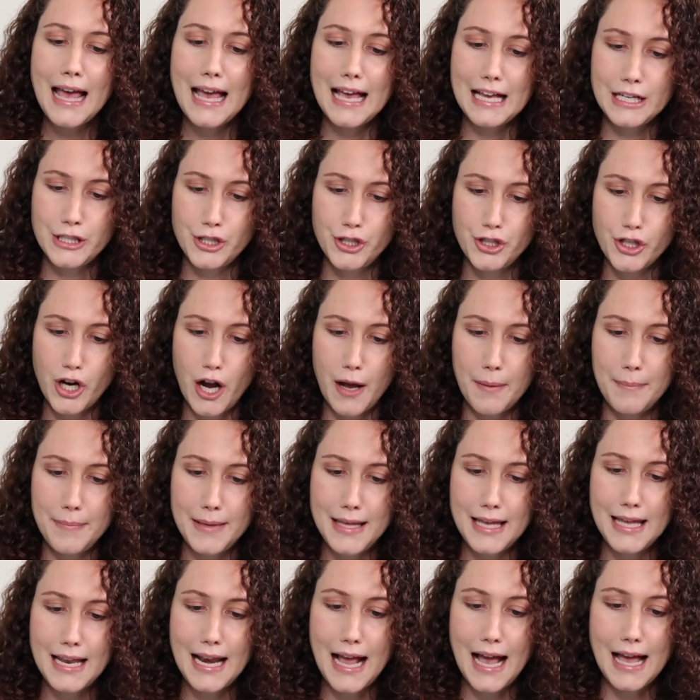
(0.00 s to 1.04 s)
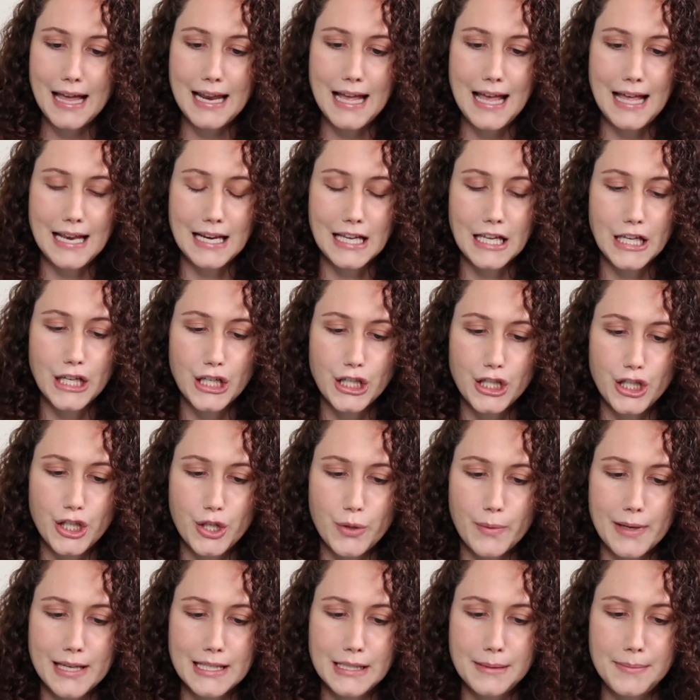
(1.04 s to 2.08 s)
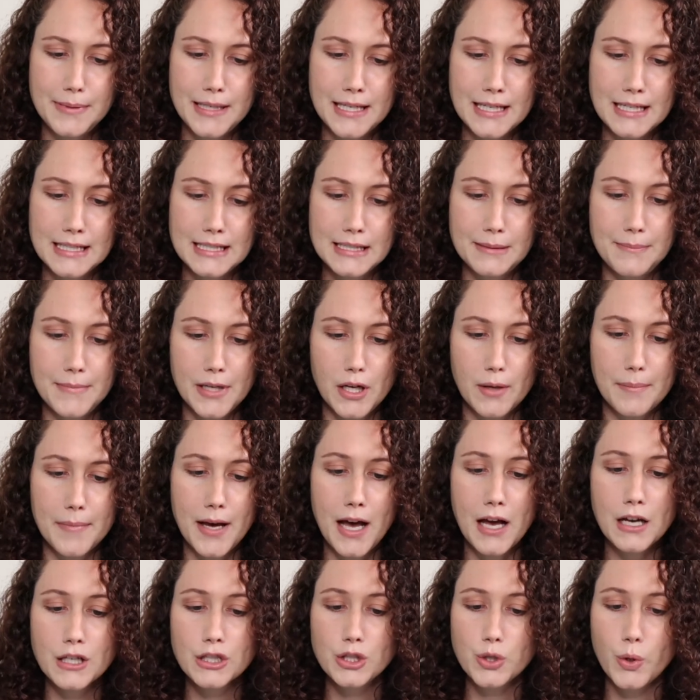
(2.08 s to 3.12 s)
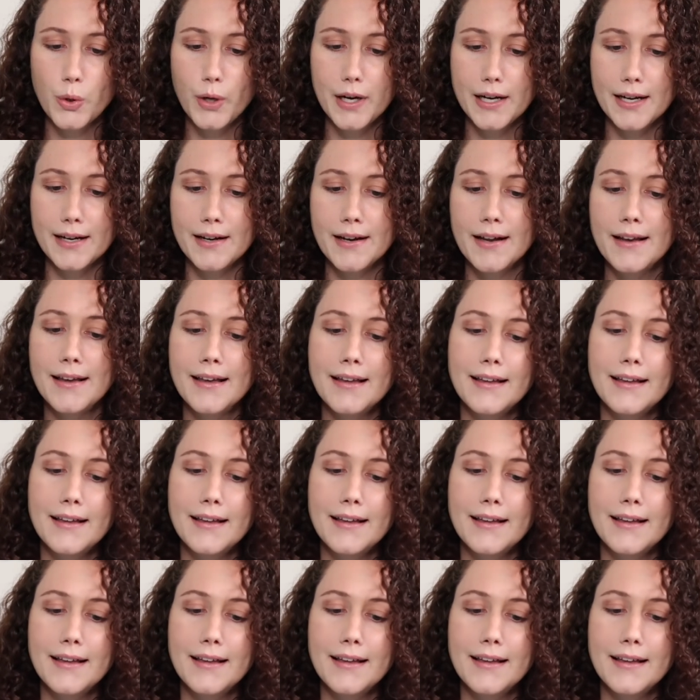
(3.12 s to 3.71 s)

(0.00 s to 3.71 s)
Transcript: and drop it at any USPS mailbox or